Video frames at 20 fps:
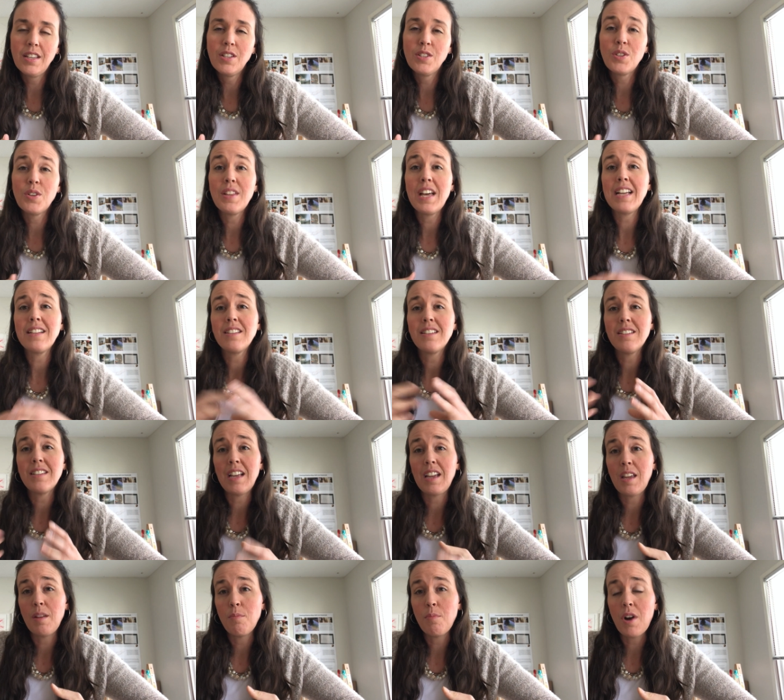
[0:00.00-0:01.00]
So that's the
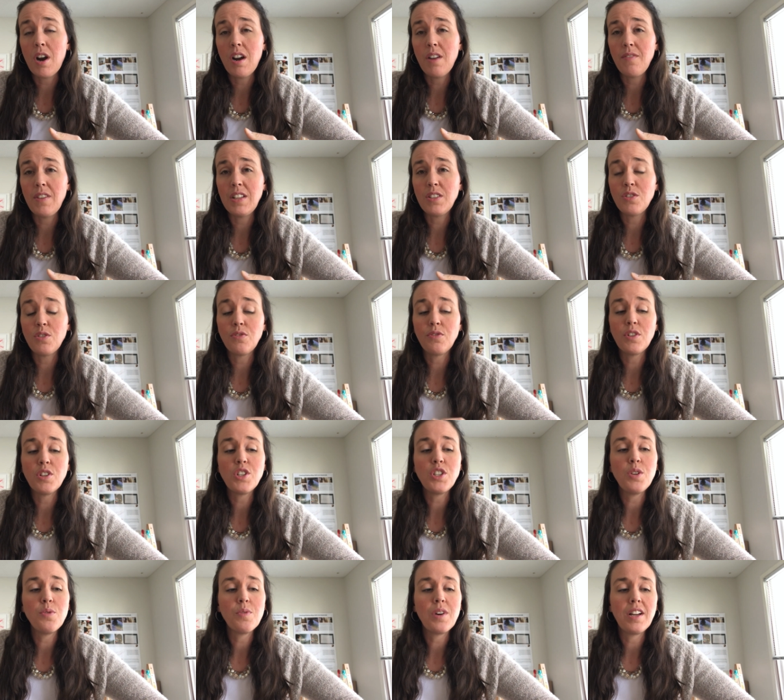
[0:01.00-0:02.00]
second part of it. So
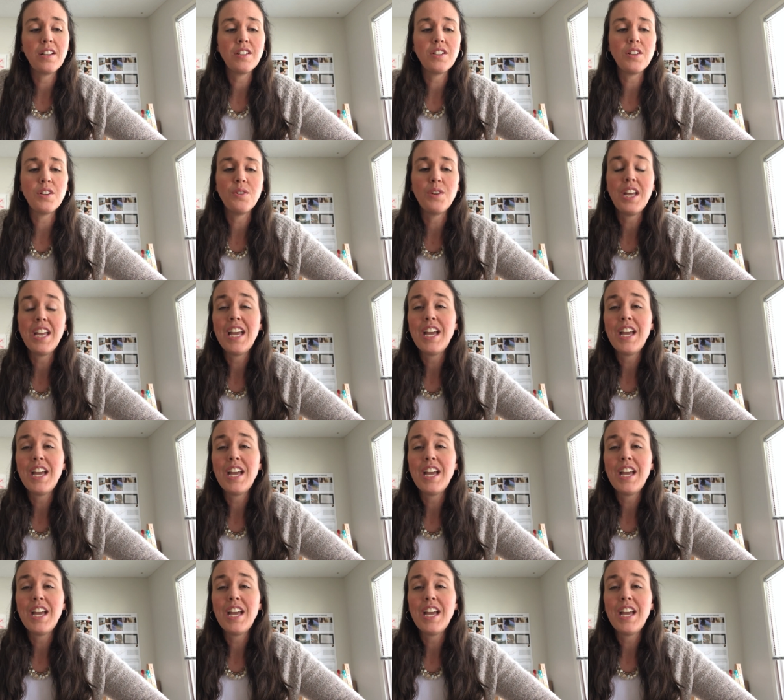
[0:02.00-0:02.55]
first you want to